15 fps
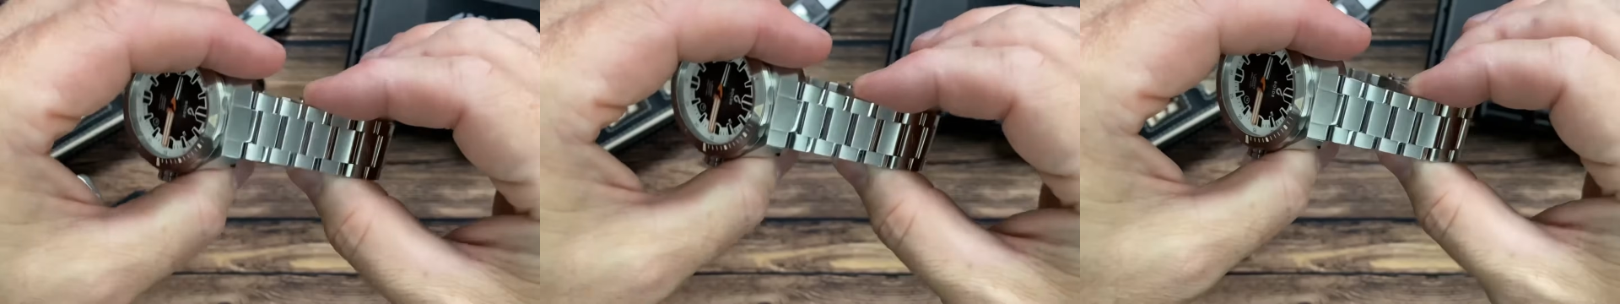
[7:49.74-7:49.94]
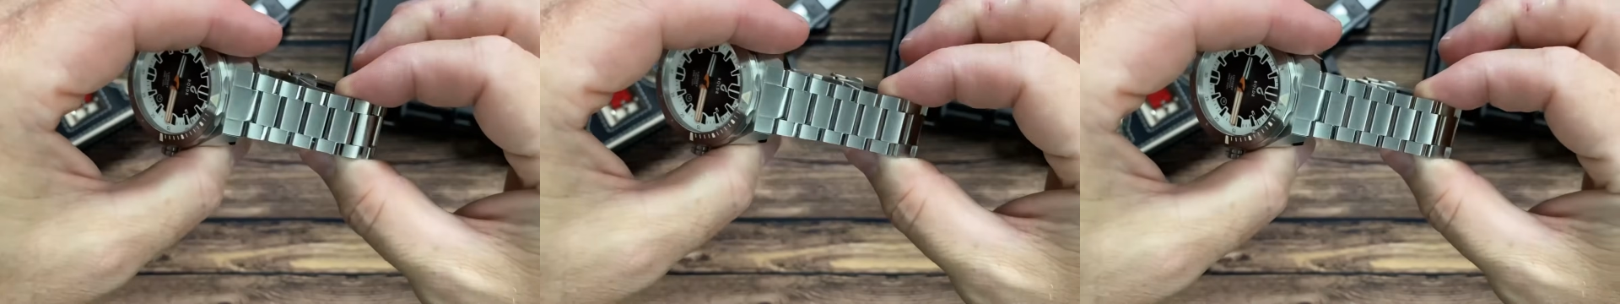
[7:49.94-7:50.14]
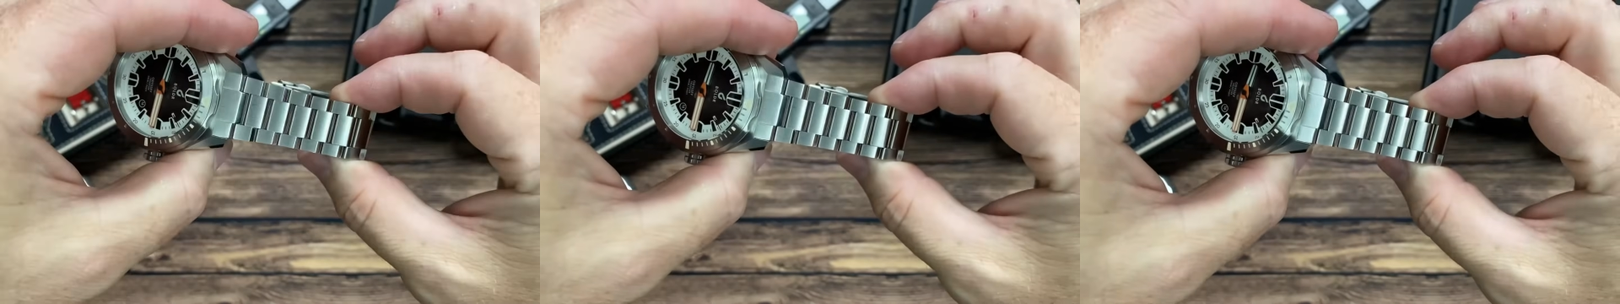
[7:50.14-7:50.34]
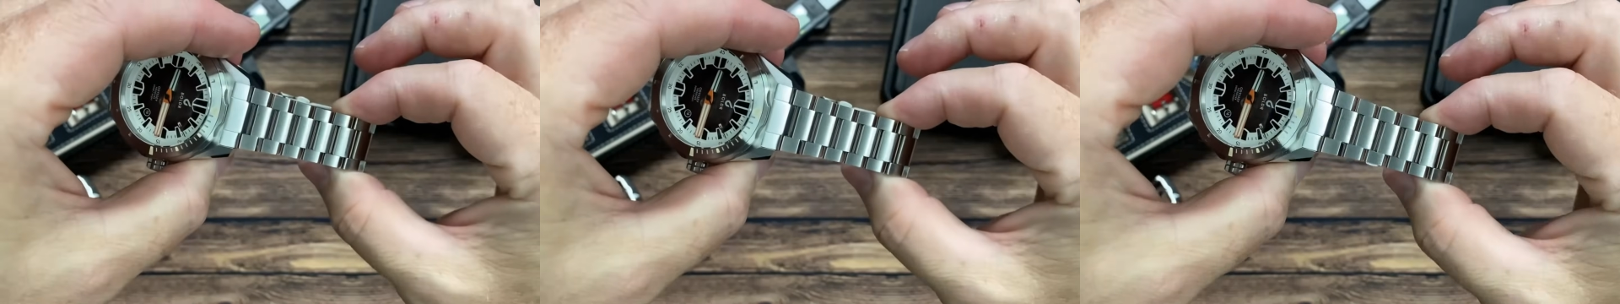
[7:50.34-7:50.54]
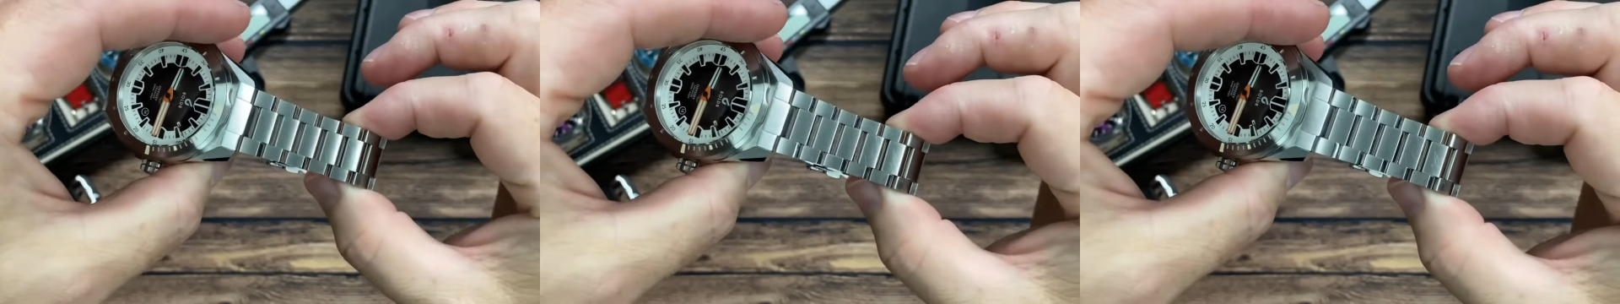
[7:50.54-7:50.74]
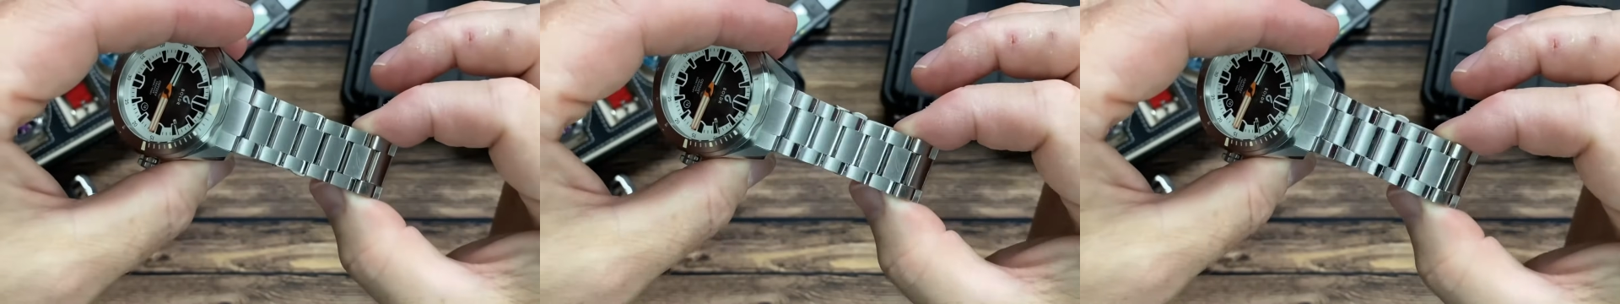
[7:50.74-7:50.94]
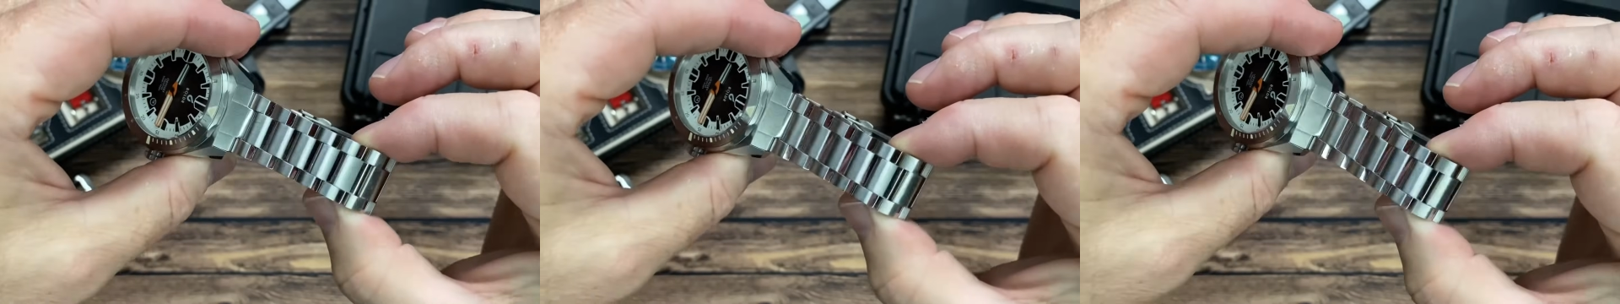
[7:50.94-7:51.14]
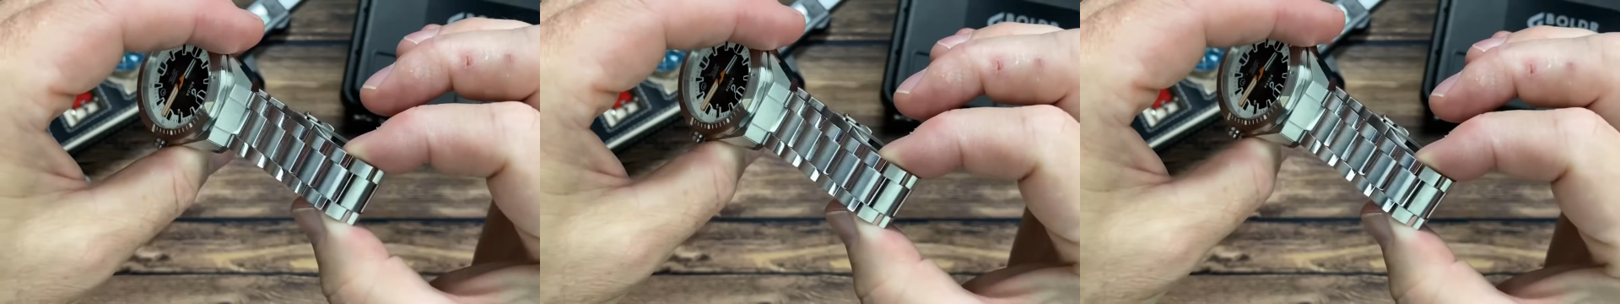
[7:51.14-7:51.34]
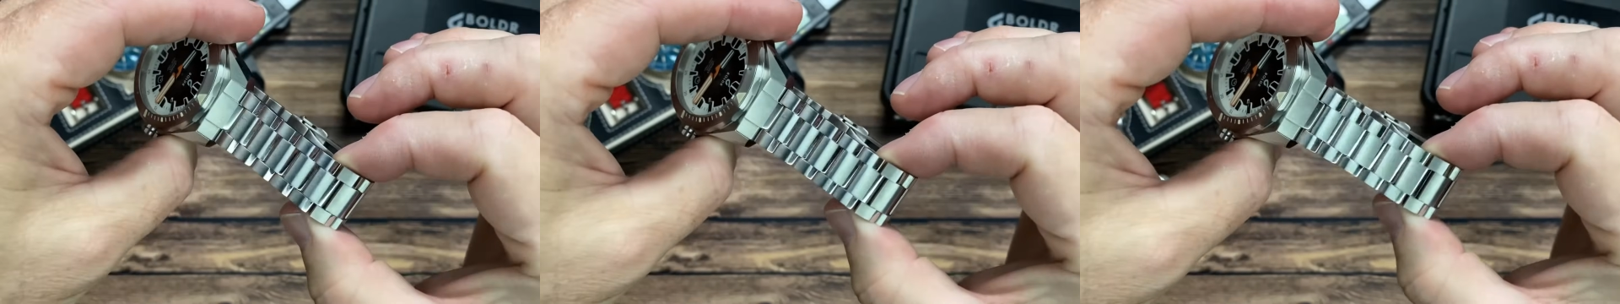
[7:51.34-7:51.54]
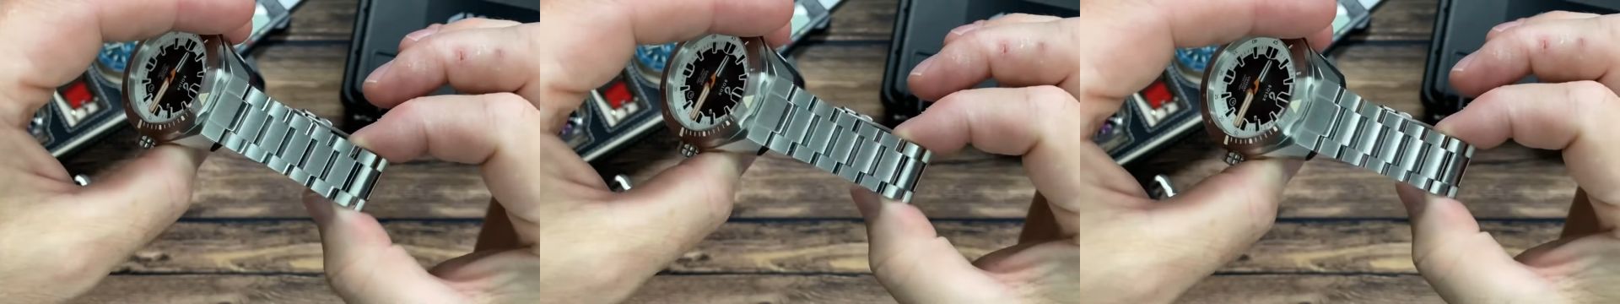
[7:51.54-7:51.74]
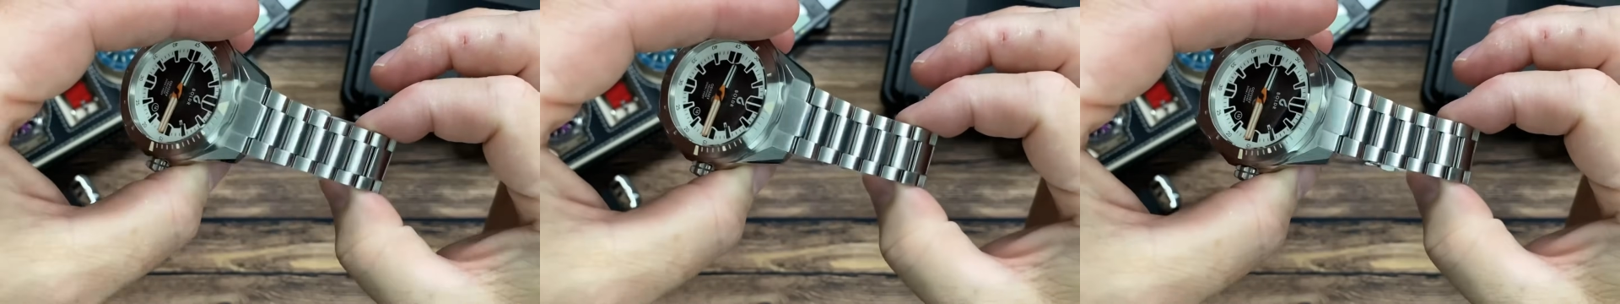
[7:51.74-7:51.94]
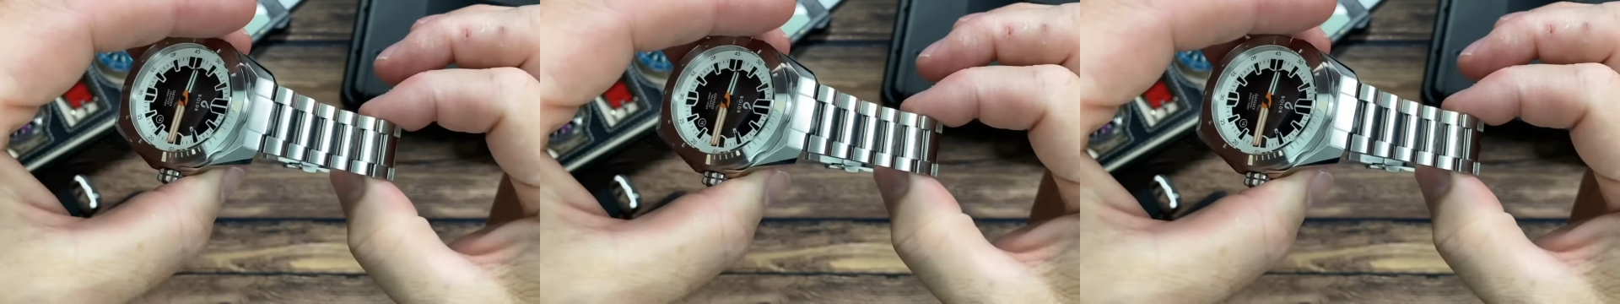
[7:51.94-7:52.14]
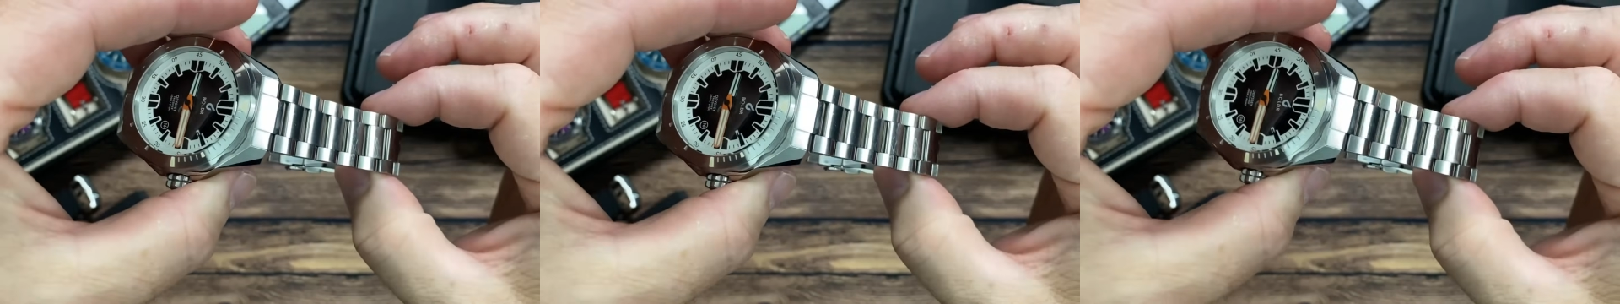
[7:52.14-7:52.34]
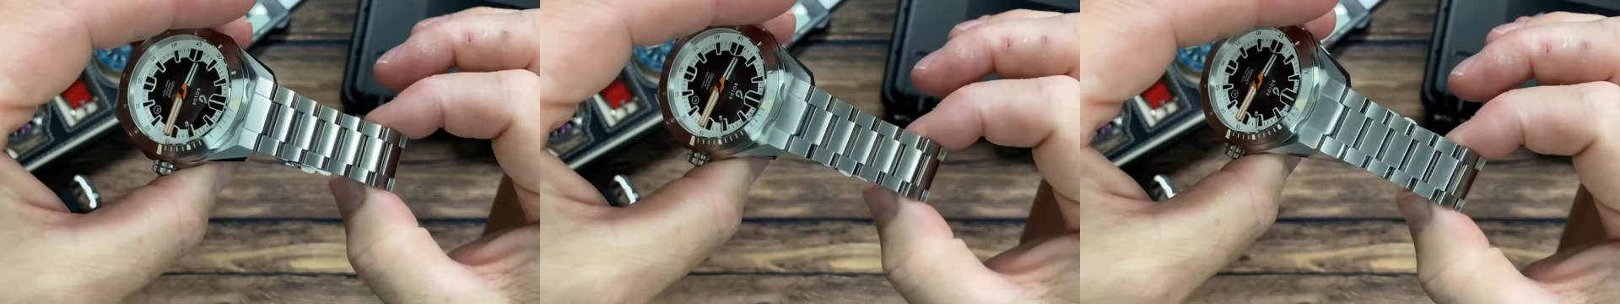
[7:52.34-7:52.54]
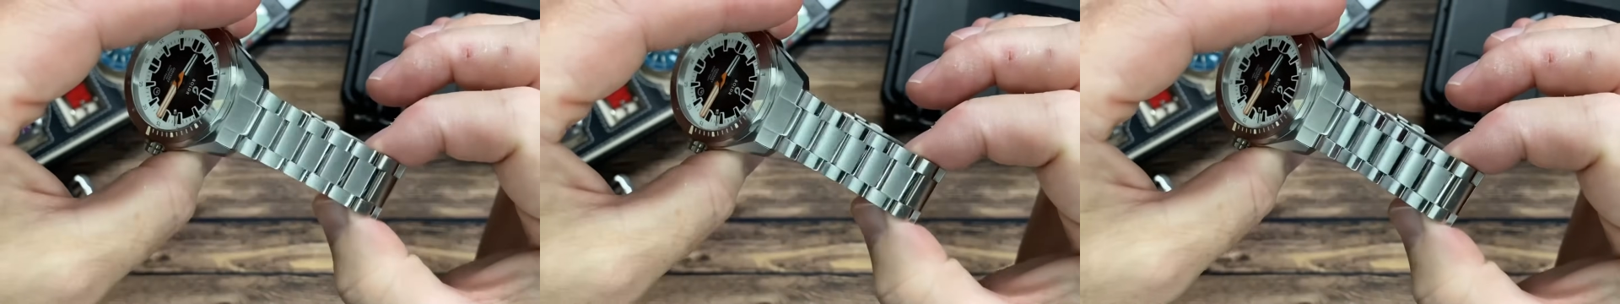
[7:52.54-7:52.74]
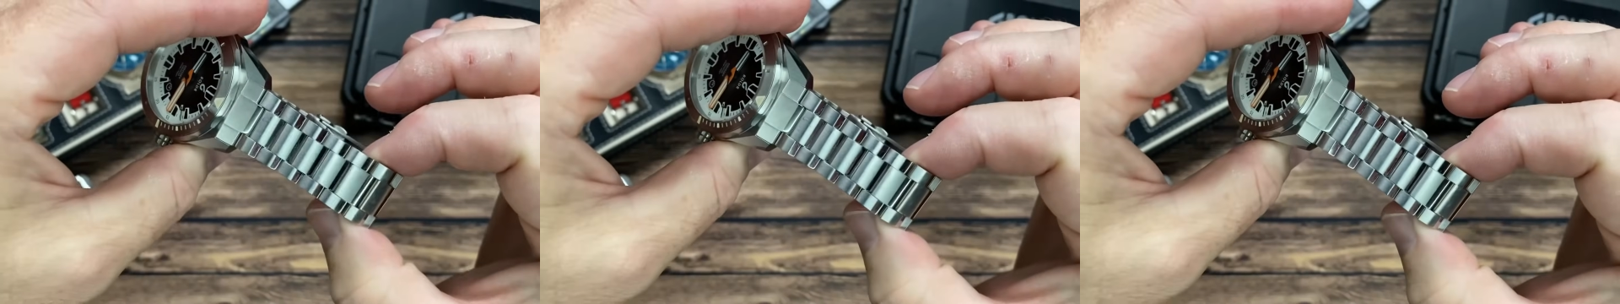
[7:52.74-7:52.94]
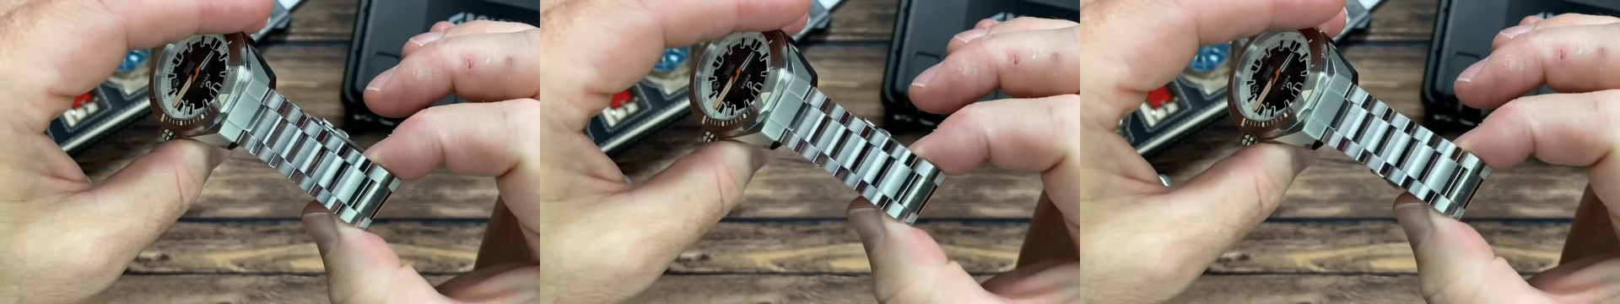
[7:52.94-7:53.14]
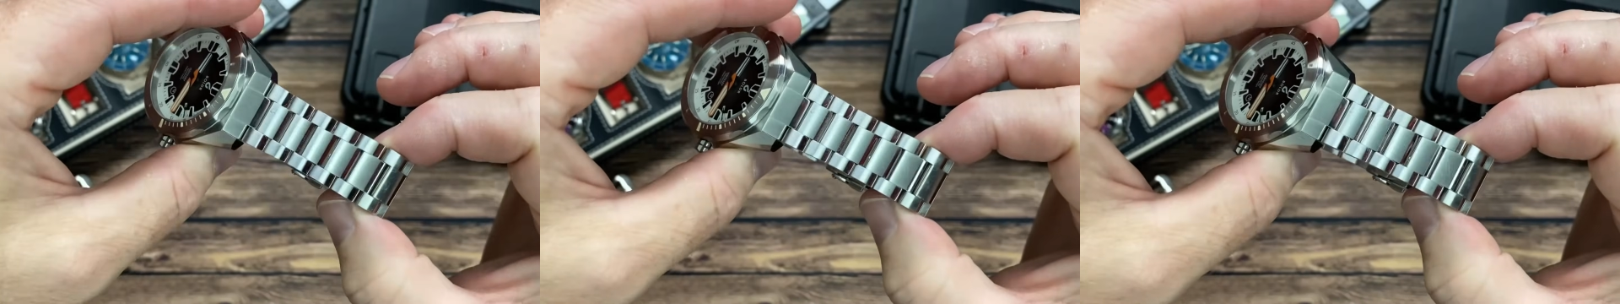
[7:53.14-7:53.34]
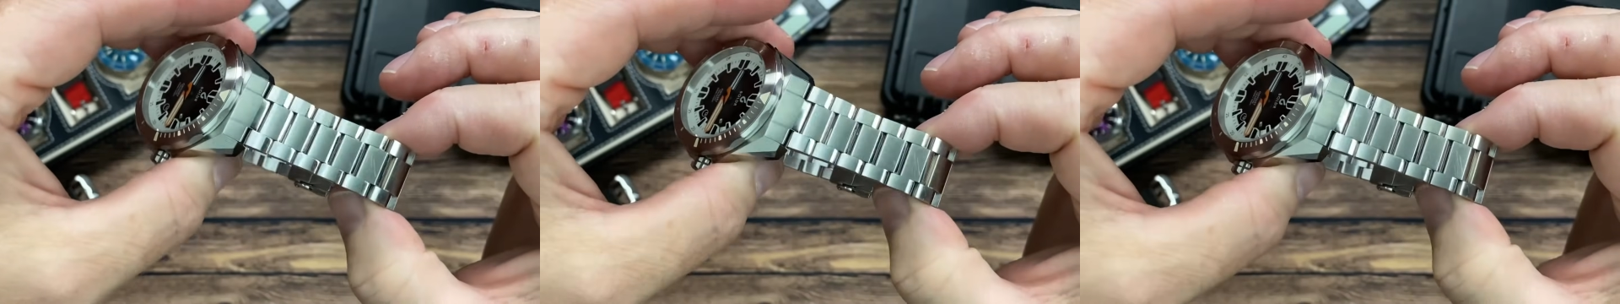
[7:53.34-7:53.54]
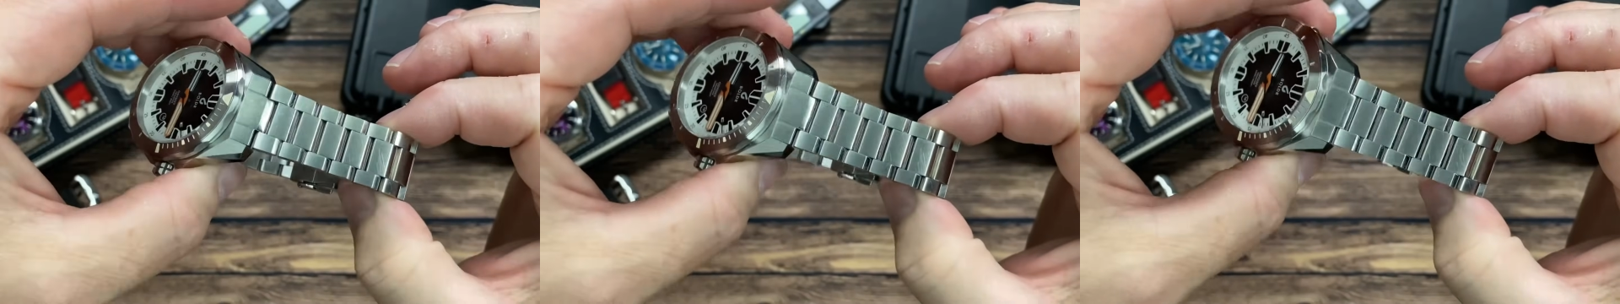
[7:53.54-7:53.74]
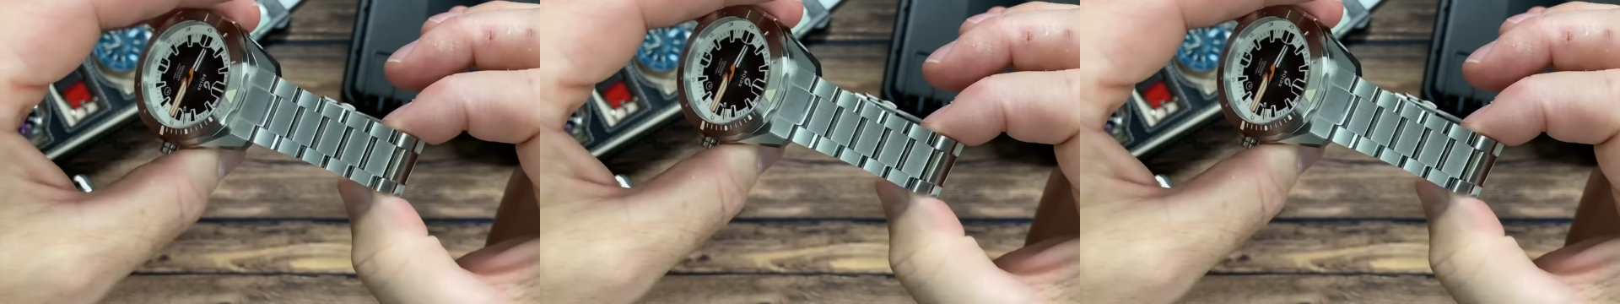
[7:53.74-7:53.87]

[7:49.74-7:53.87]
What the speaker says: (no speaker visible)